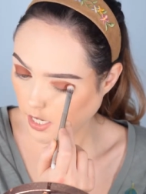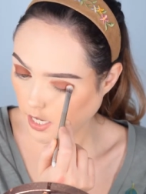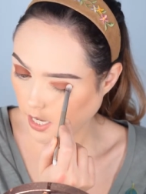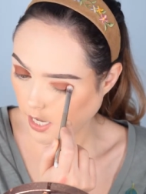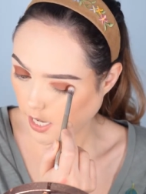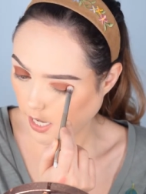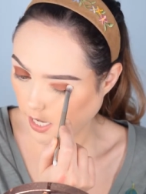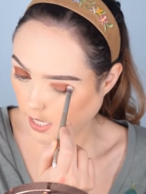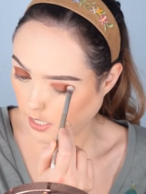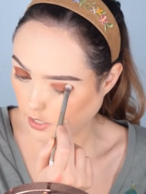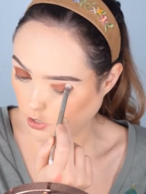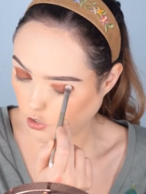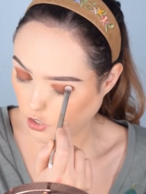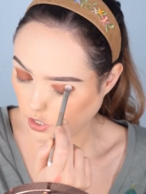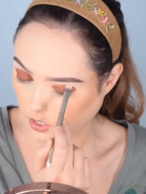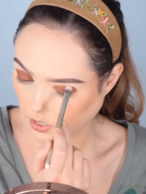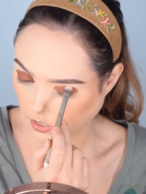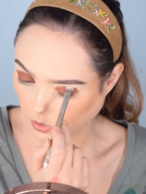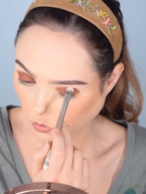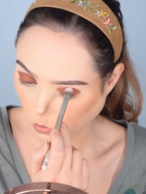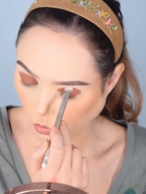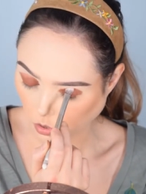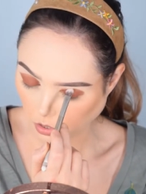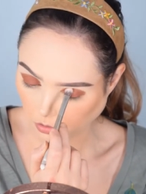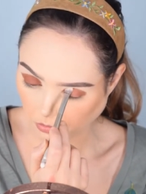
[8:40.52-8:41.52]
and she's
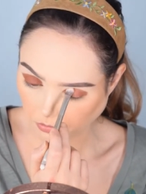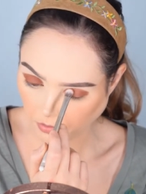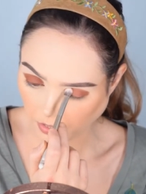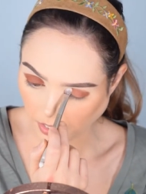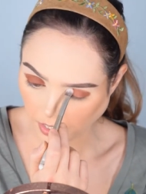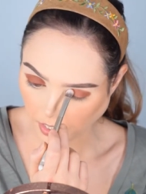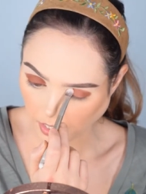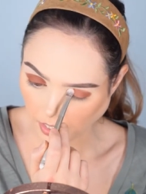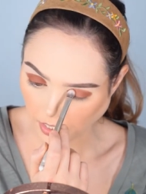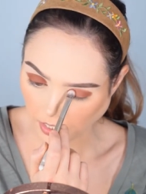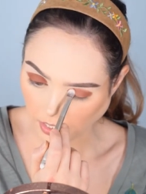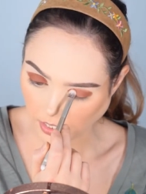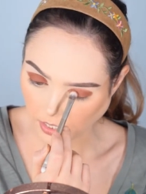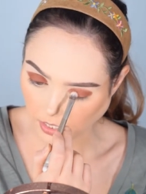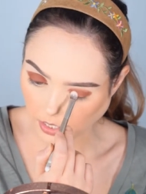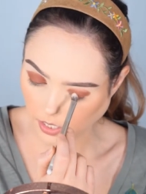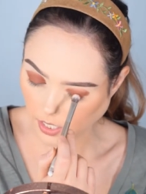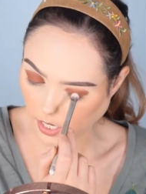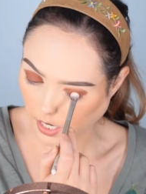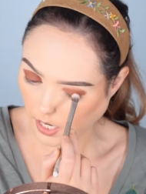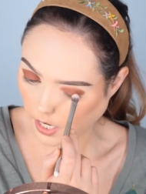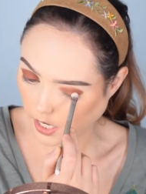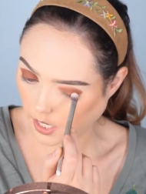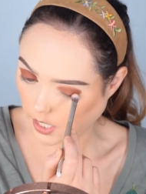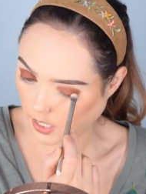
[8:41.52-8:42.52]
an orphan
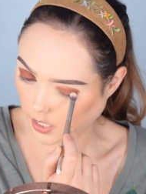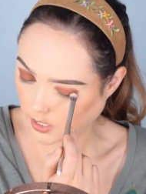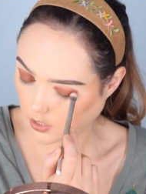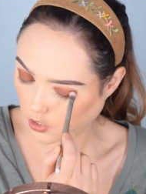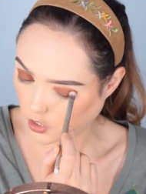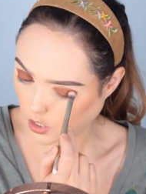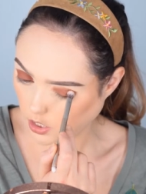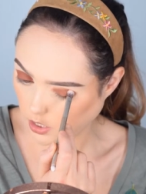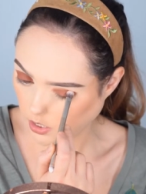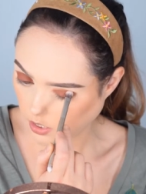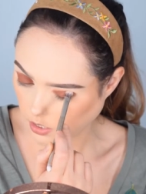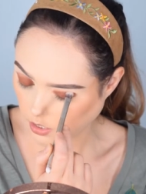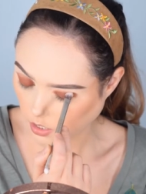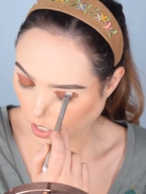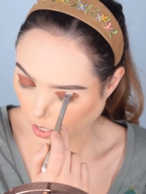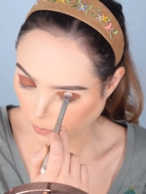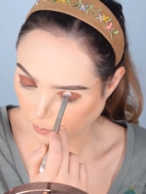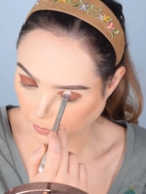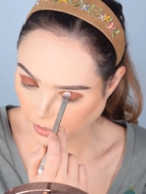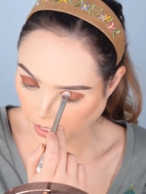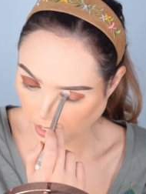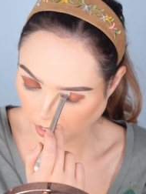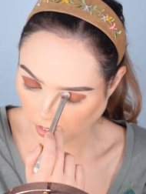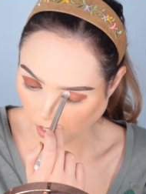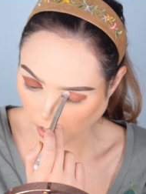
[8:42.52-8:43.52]
and she's adopt-
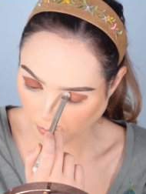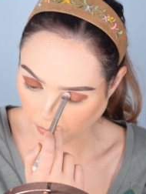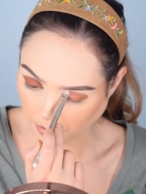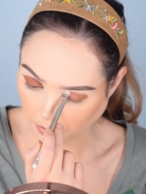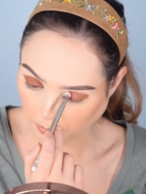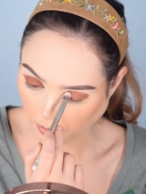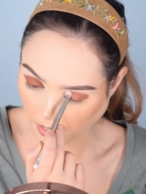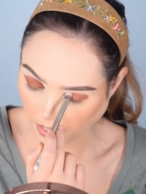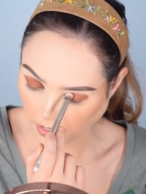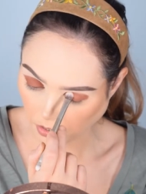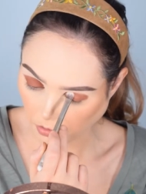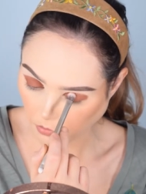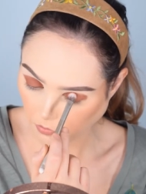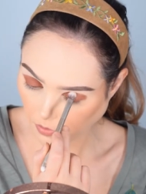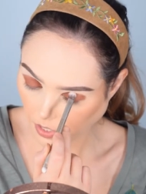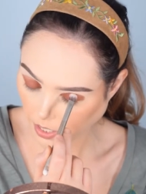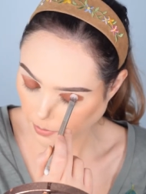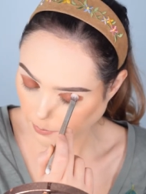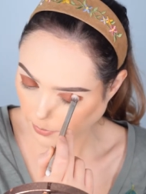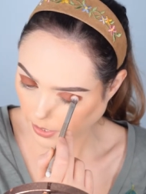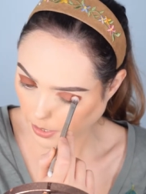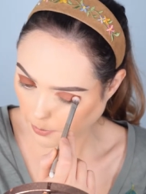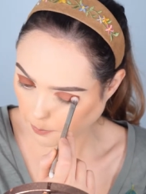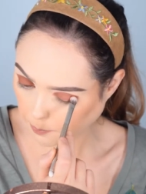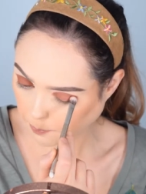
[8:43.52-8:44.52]
been adopted by a new
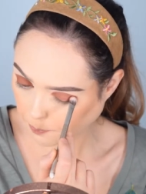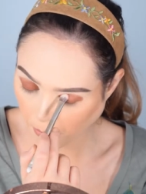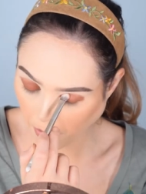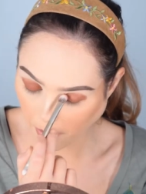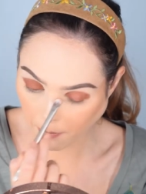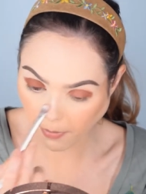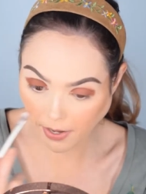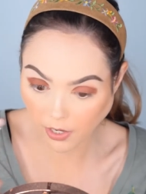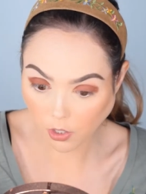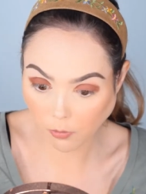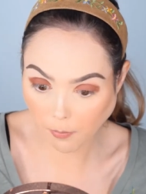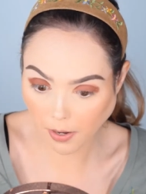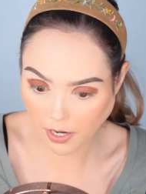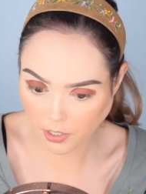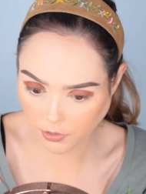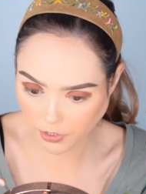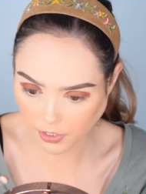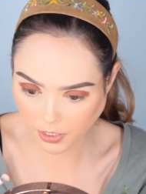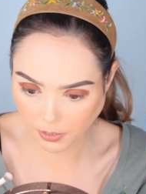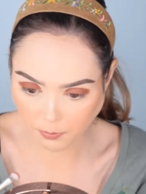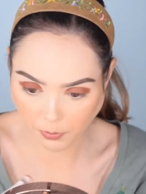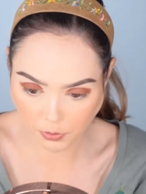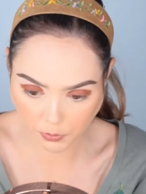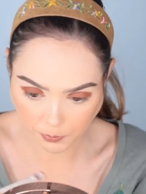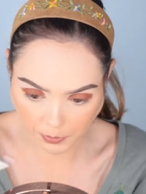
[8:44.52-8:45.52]
family. But Michael Myers
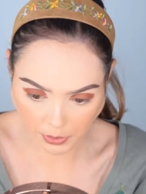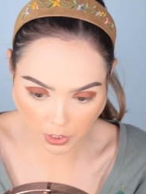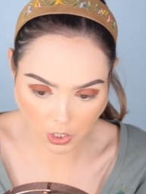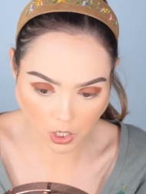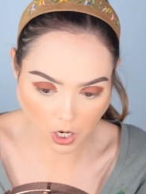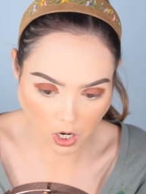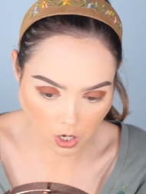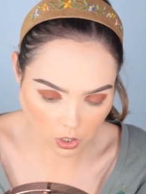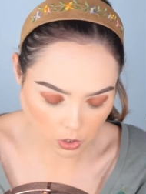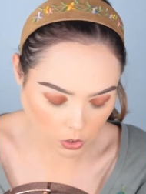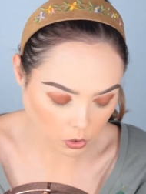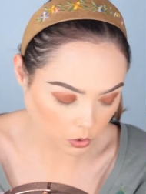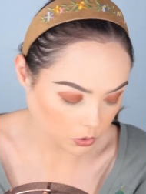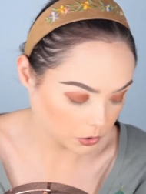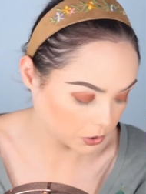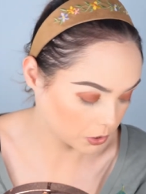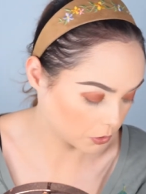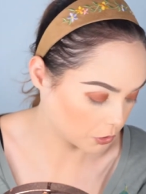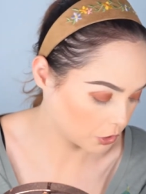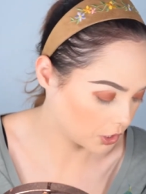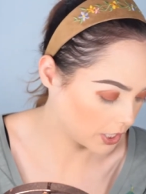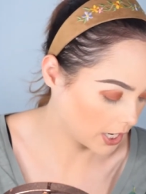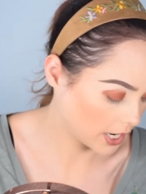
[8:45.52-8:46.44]
is supposed to be her uncle, so she